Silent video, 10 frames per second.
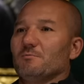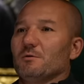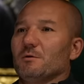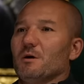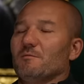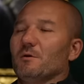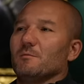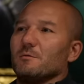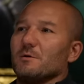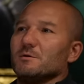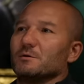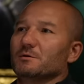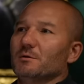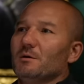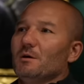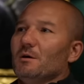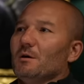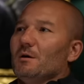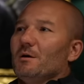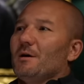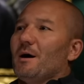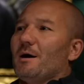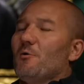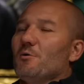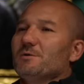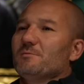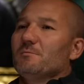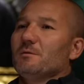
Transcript: with a lot of operations, right. I always